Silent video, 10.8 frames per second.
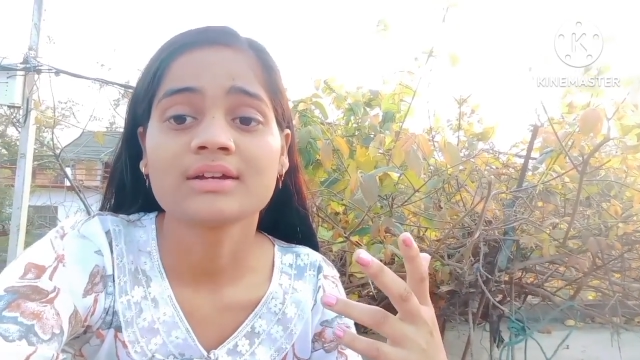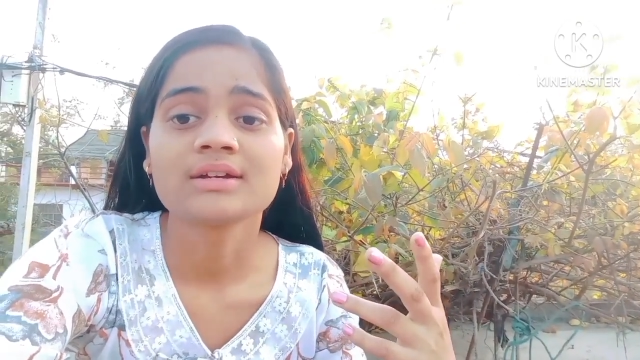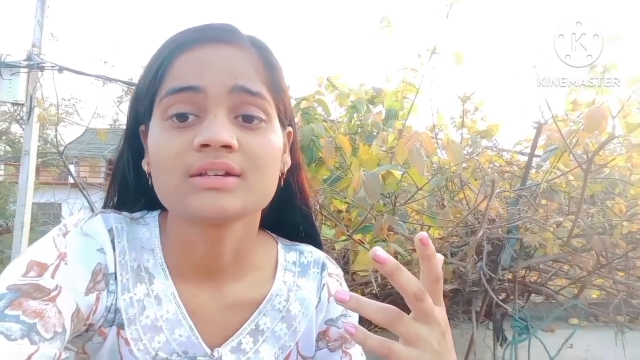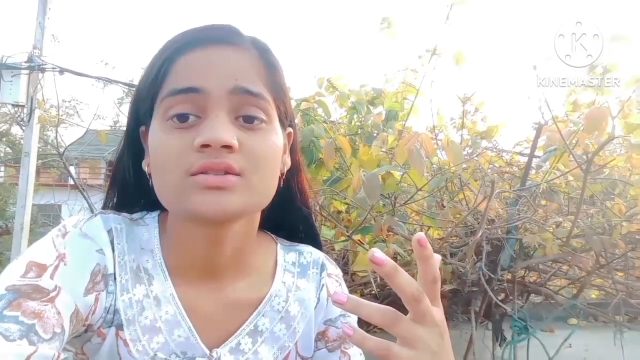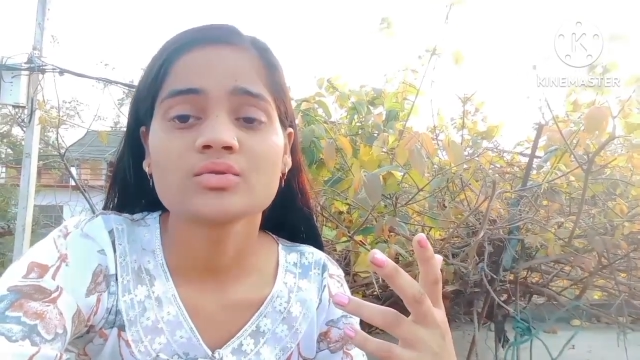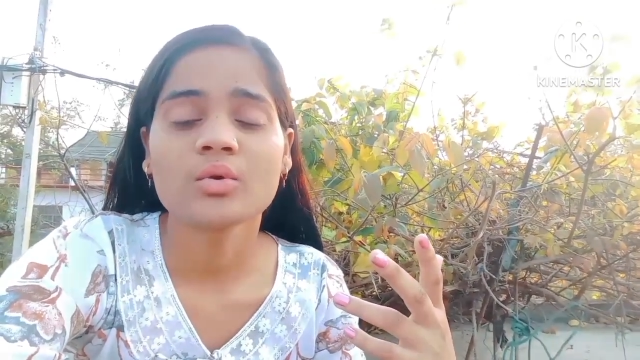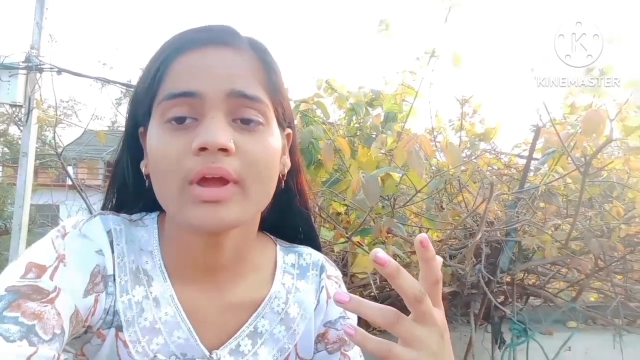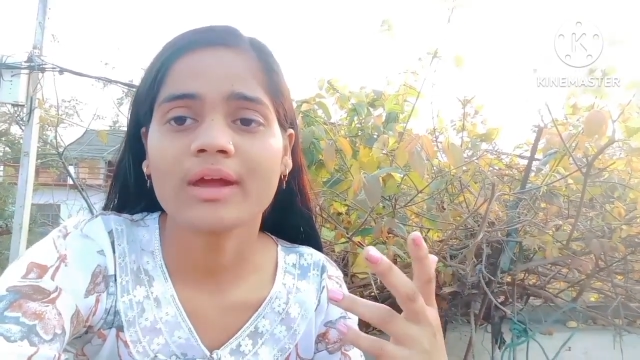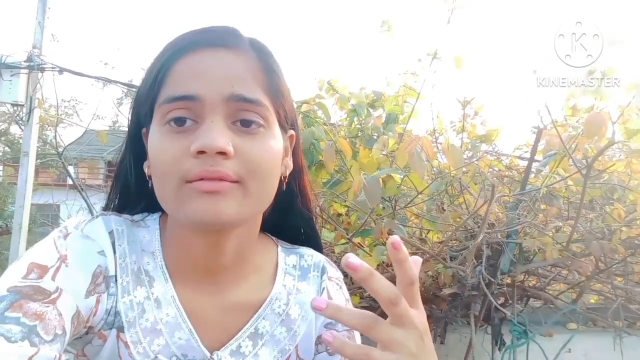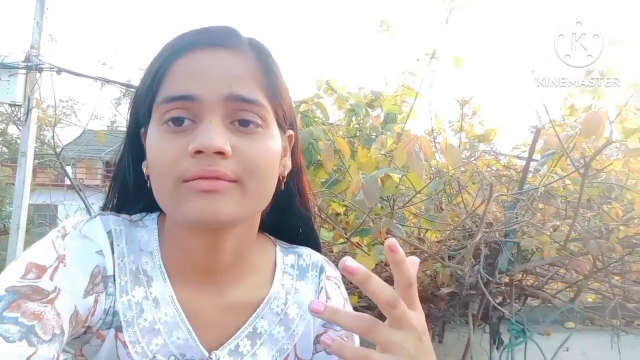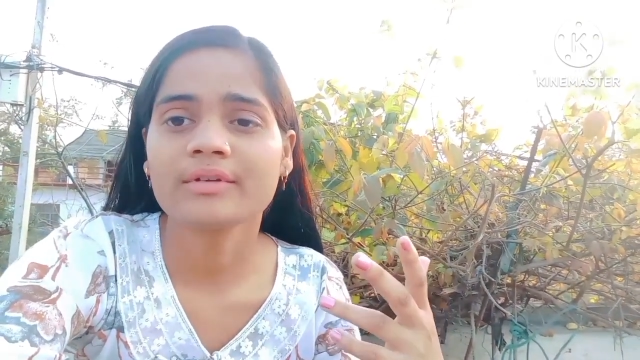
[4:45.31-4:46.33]
So
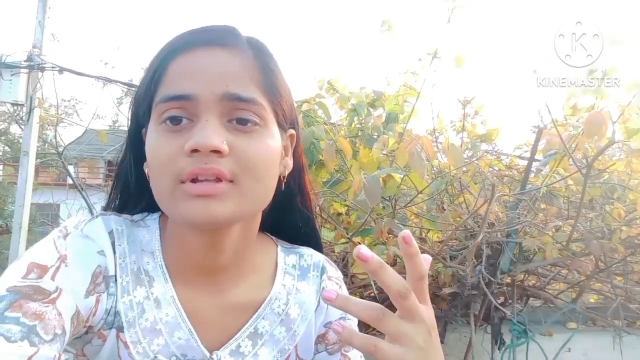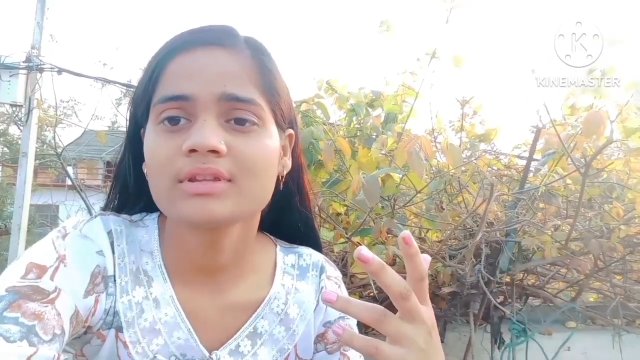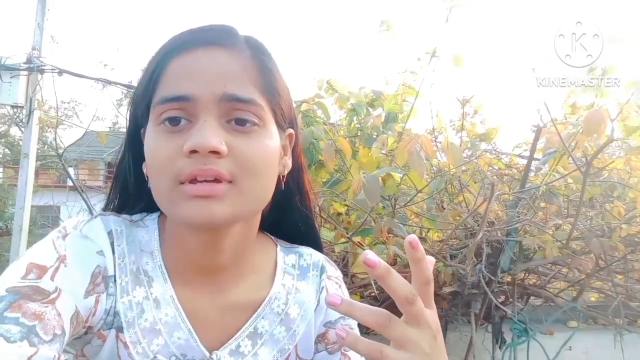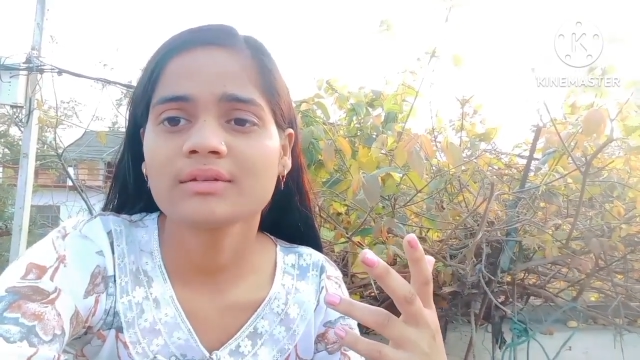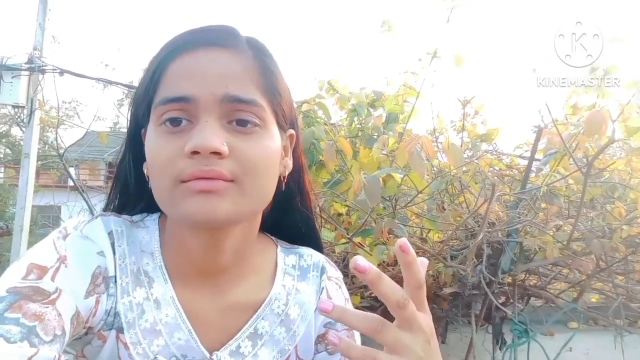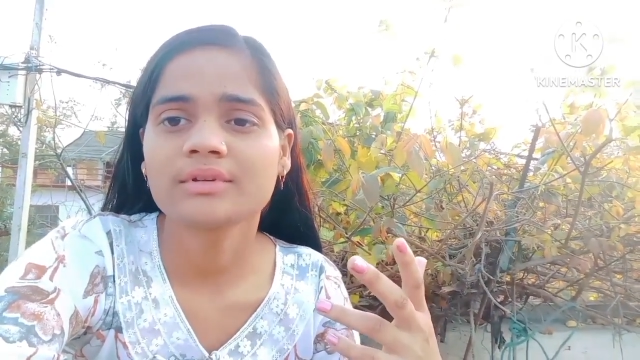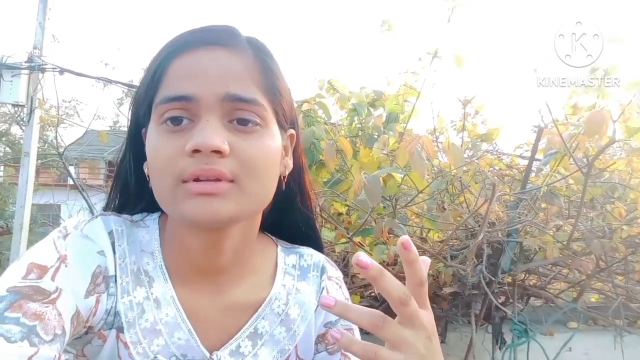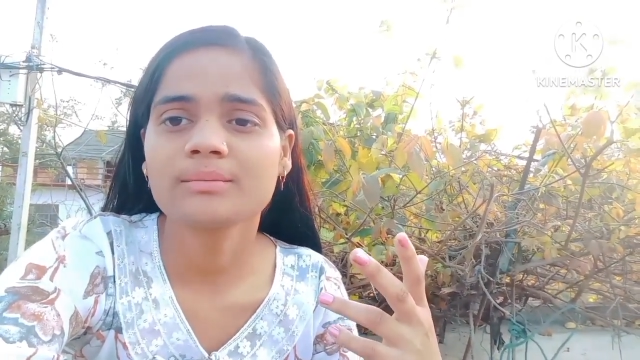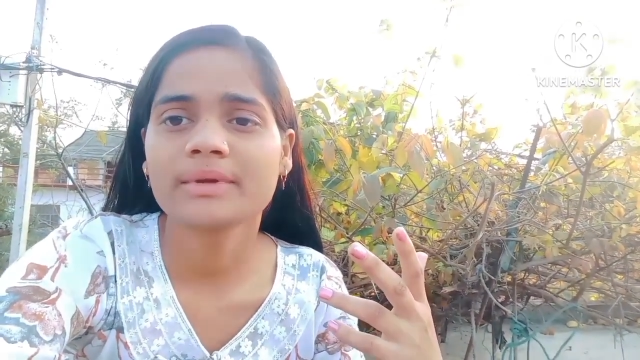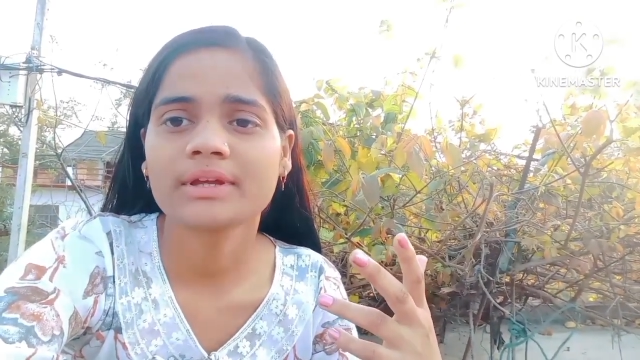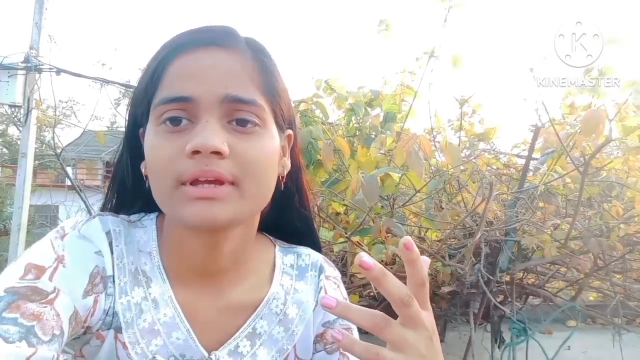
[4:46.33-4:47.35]
everything will
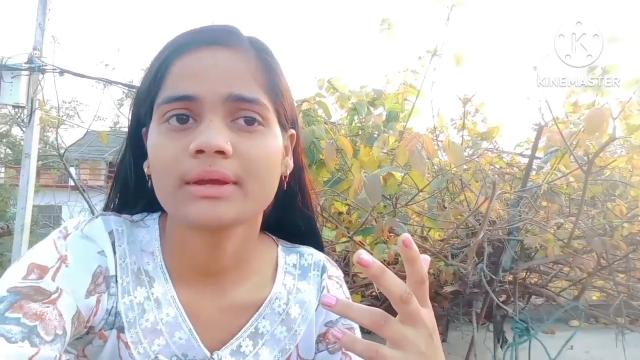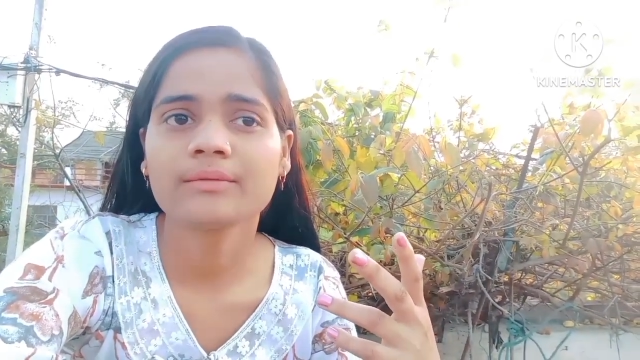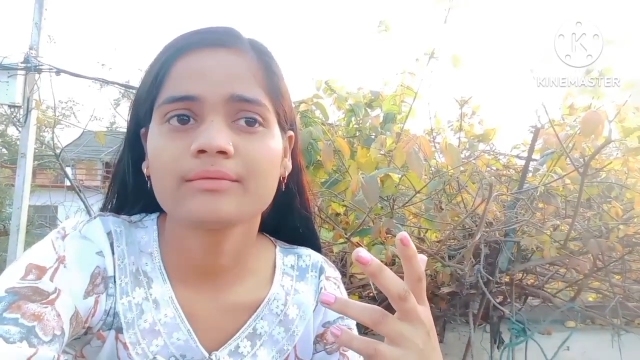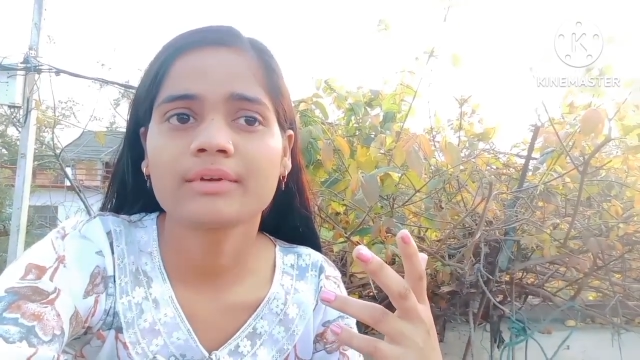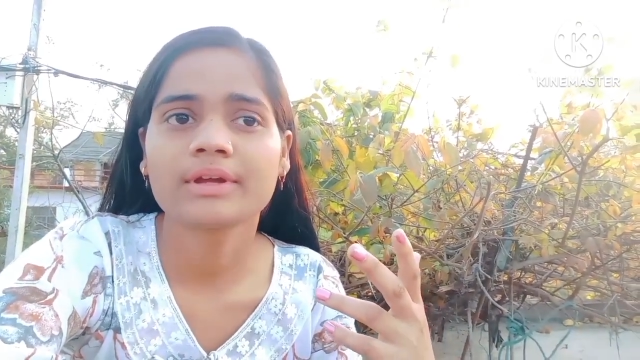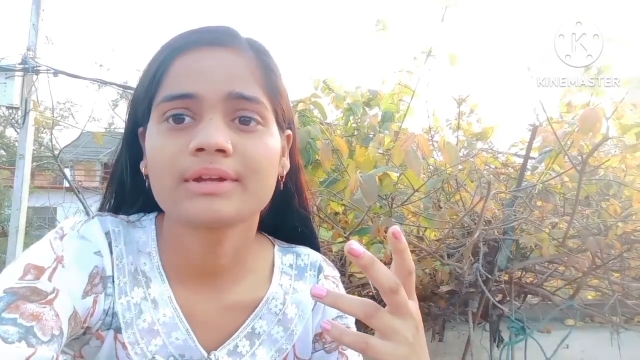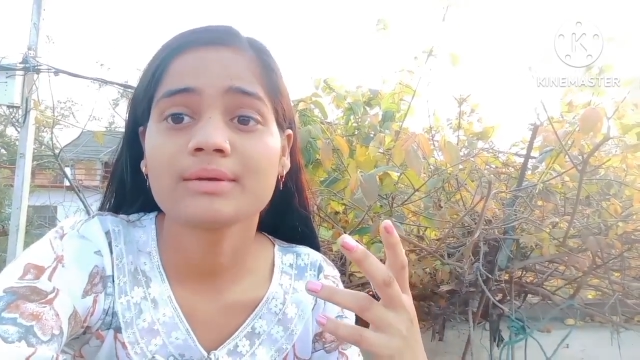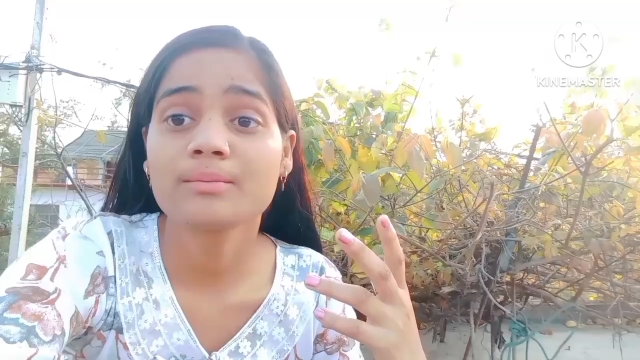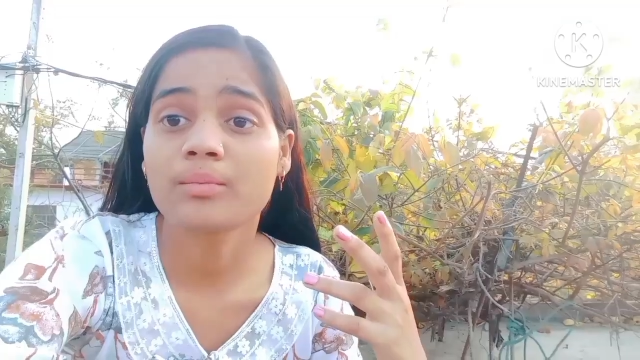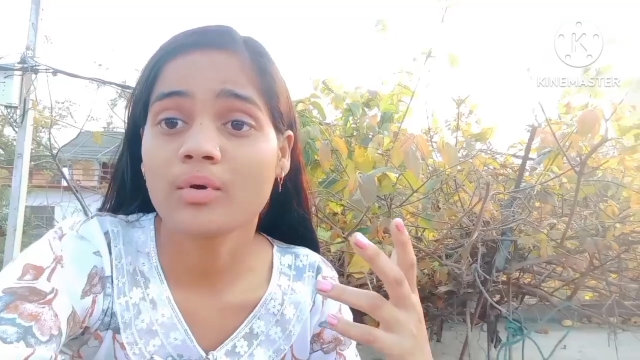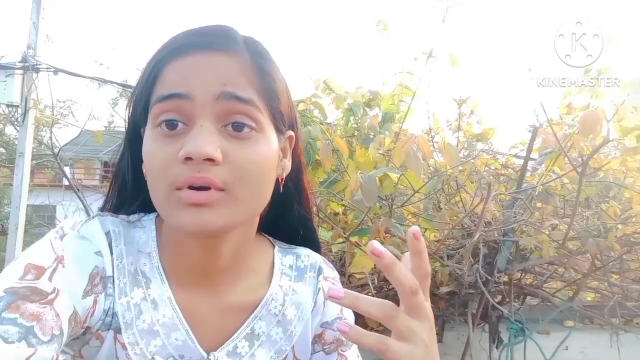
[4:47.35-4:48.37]
become very
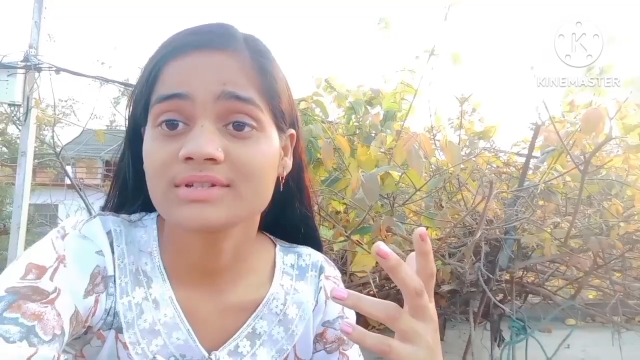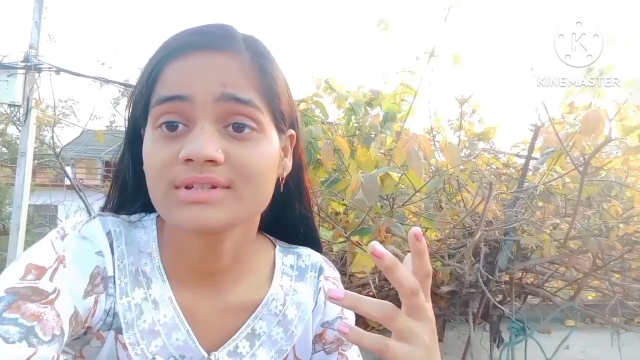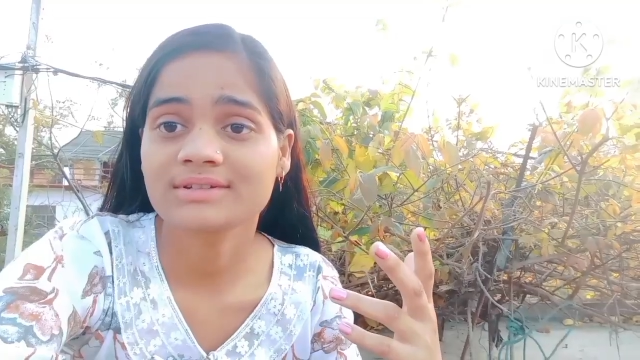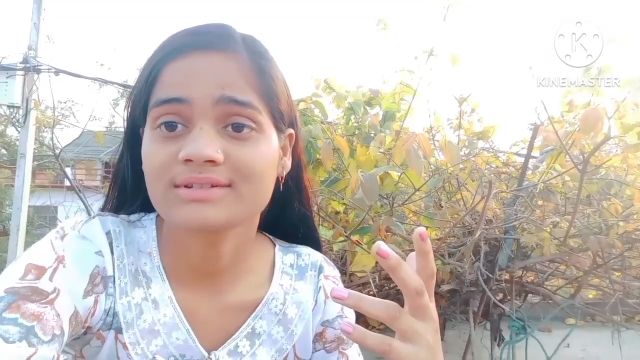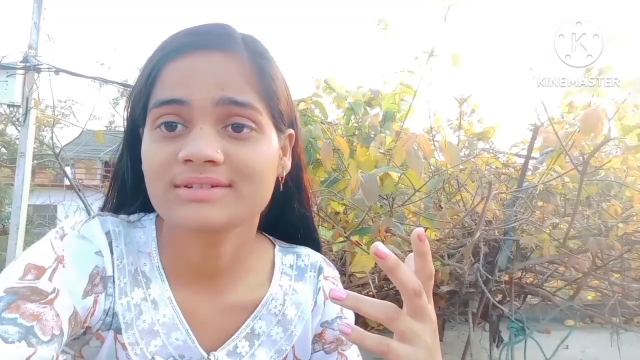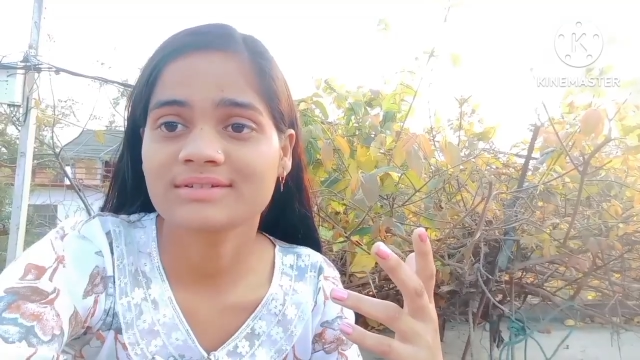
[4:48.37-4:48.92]
important.